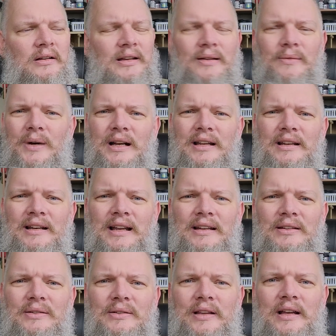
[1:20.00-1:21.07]
and yeah, why didn't I
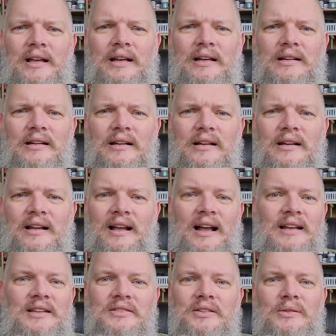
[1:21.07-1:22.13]
do that?
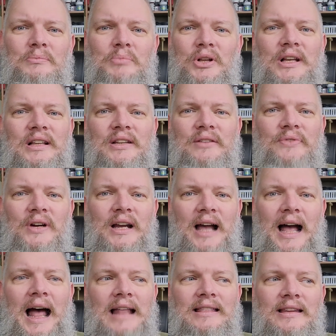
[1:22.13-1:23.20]
I just completely
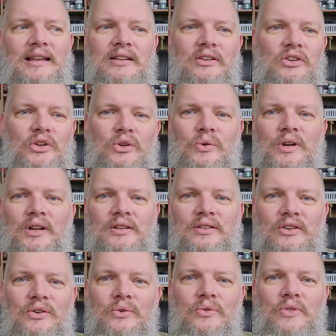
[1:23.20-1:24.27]
forgot that you could
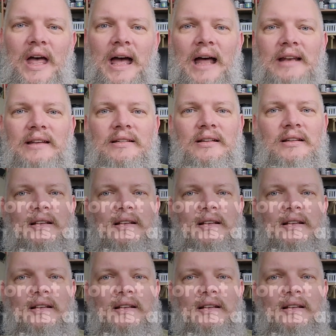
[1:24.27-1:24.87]
do that.